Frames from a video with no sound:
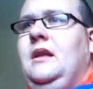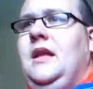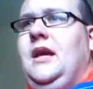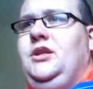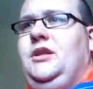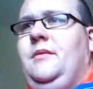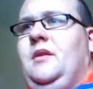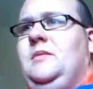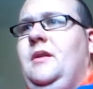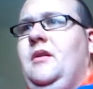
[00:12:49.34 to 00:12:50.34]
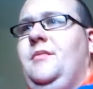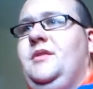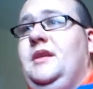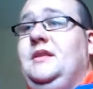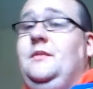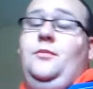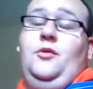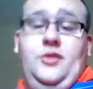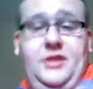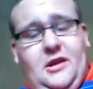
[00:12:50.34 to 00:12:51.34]
Lash down with a spear on Batista.
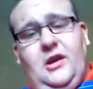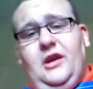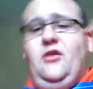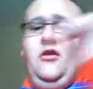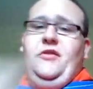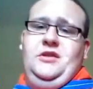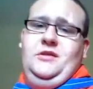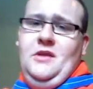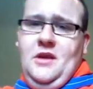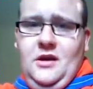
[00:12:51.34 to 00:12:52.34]
Booker T kind of covers